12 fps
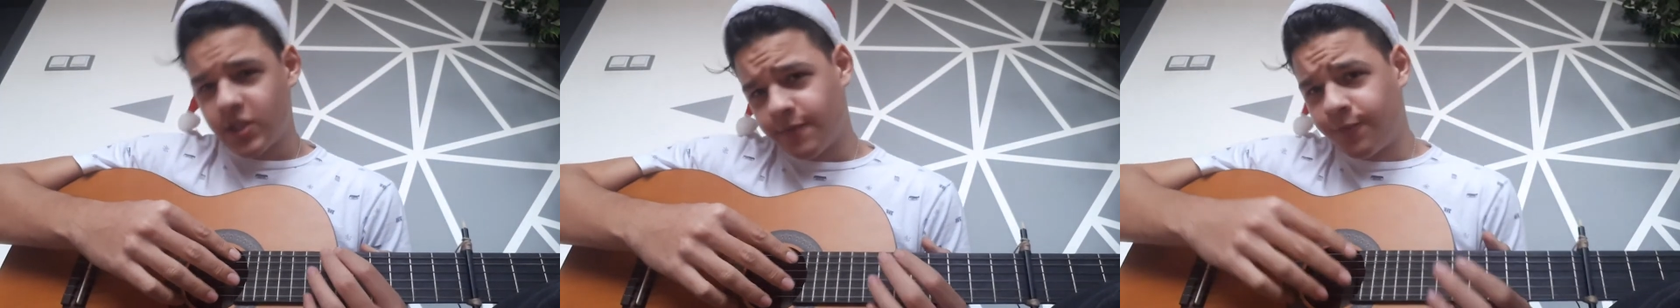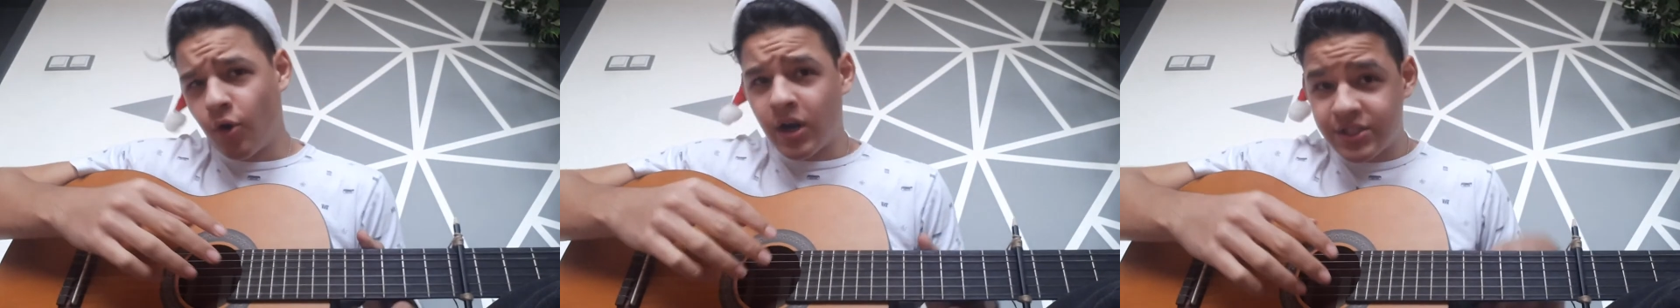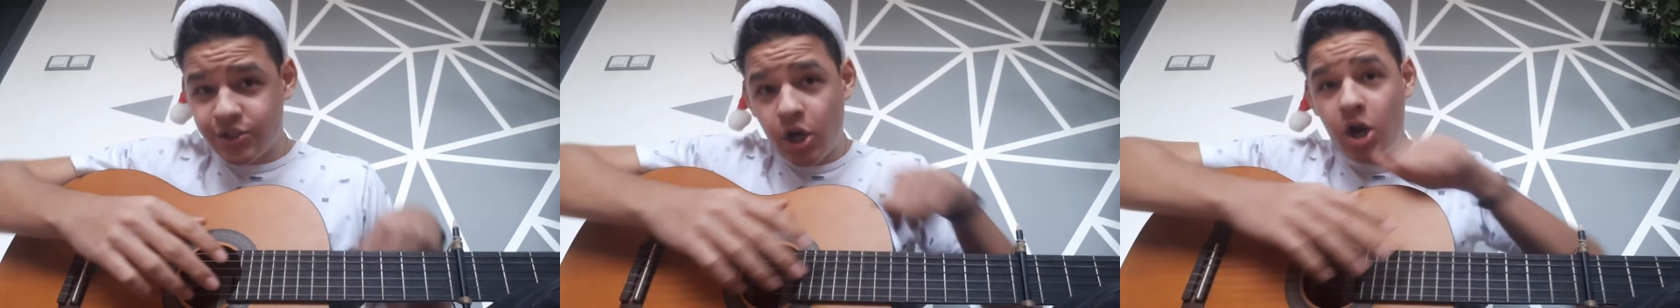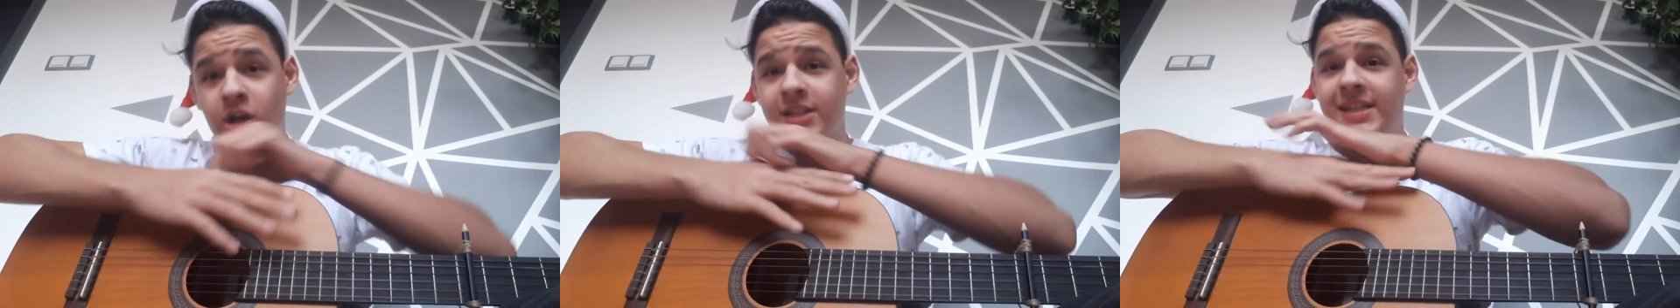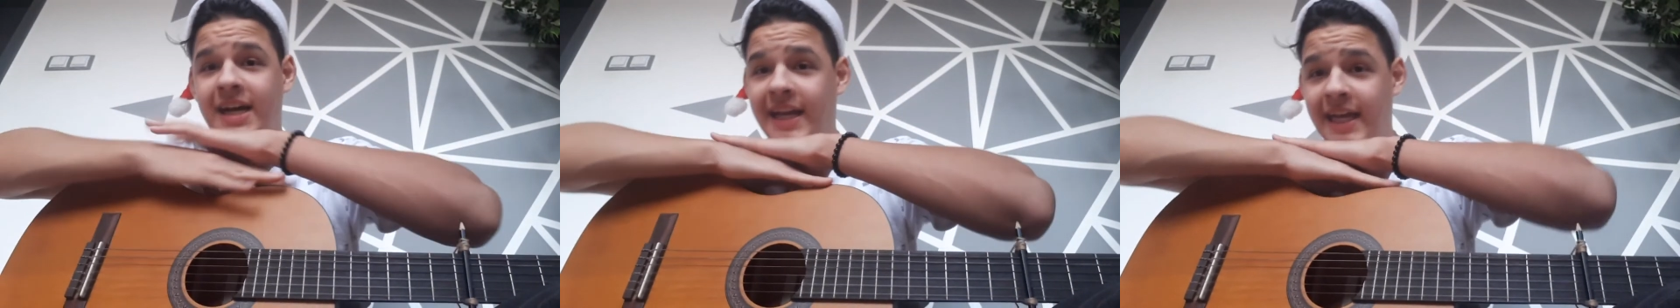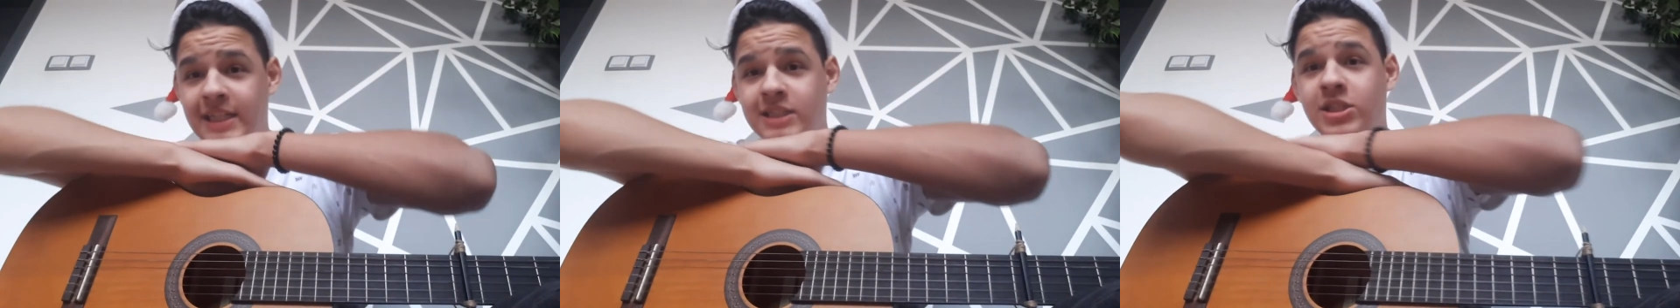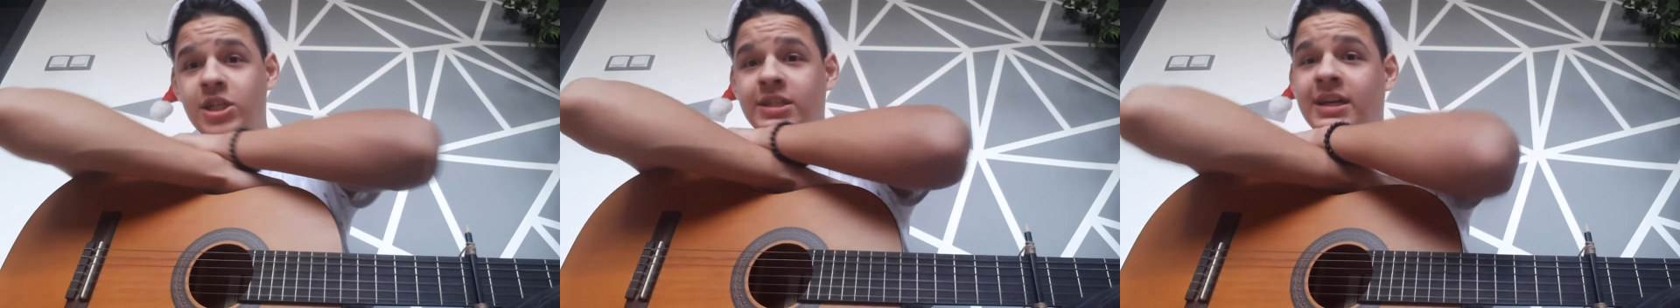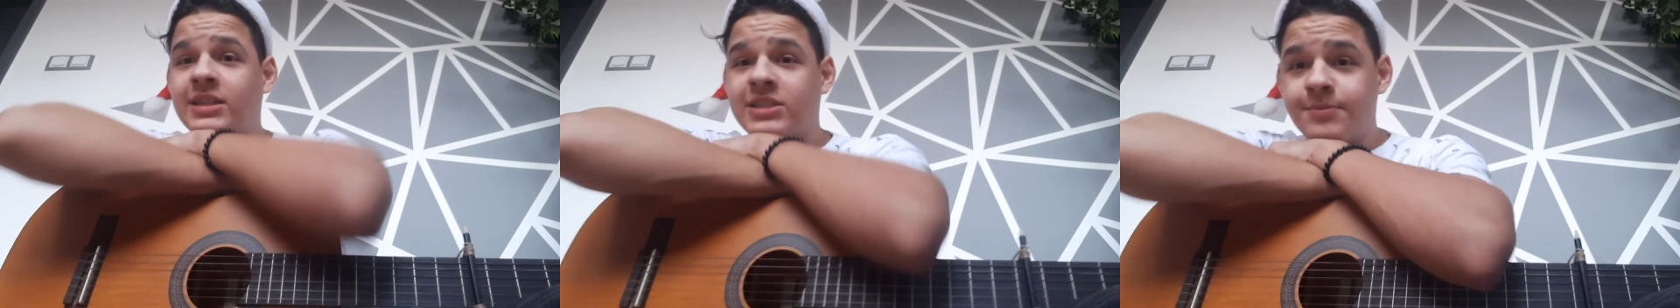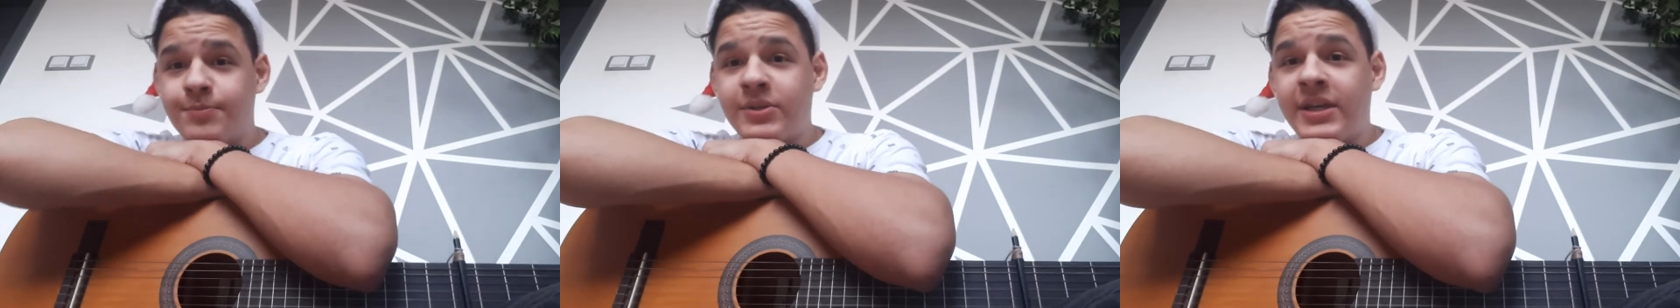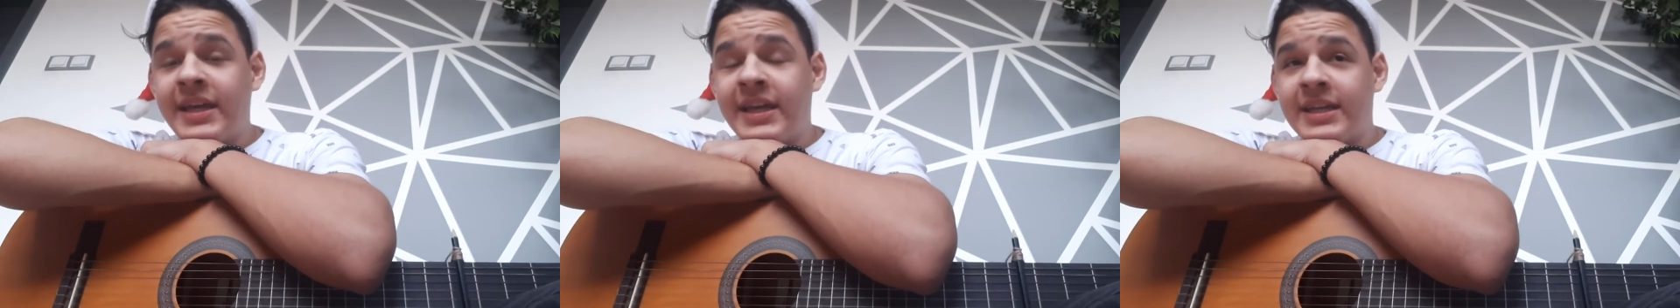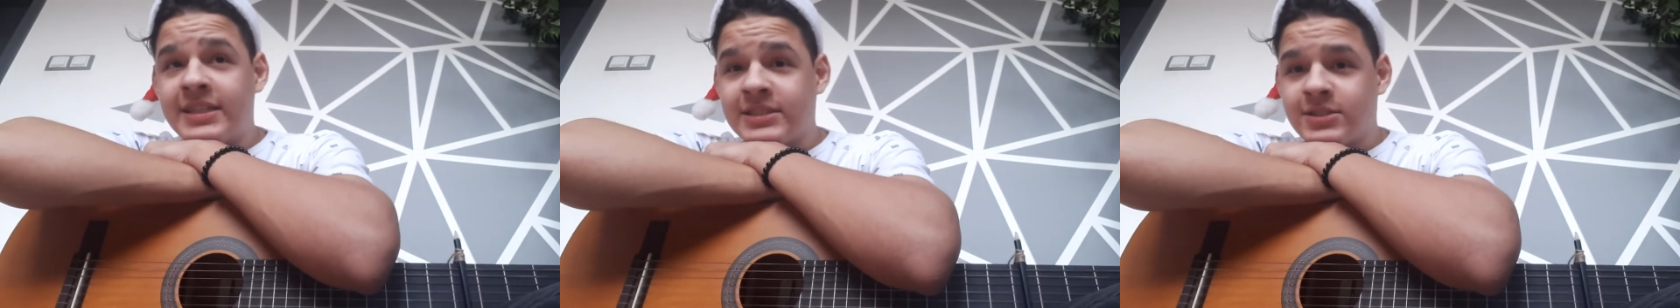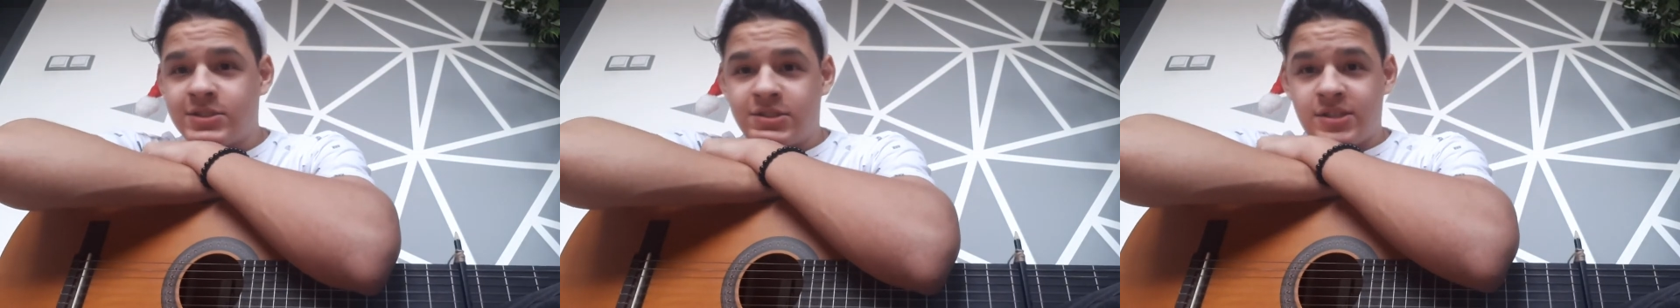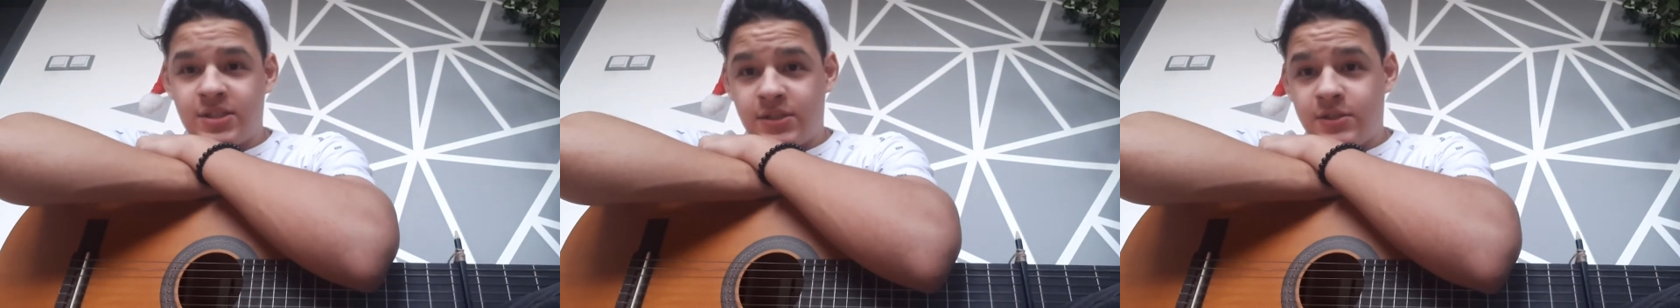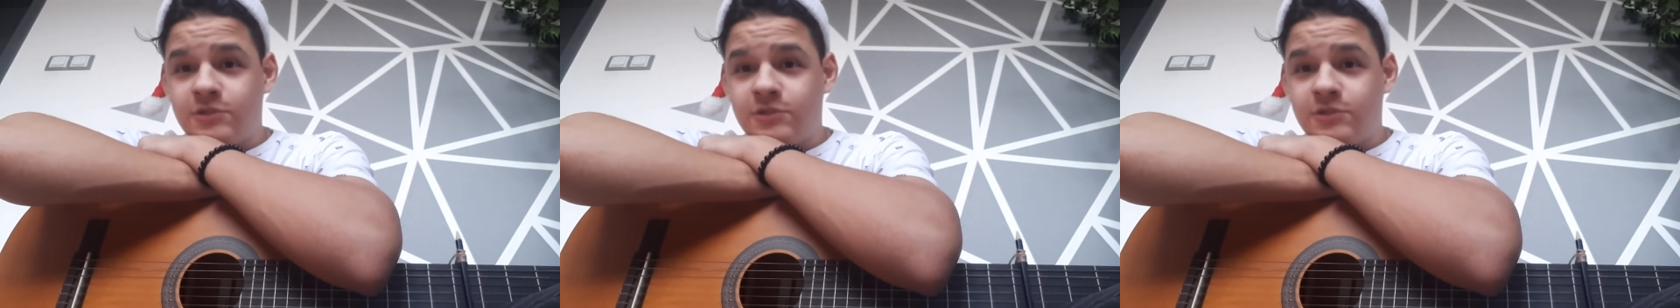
for a song that I learned how to play in just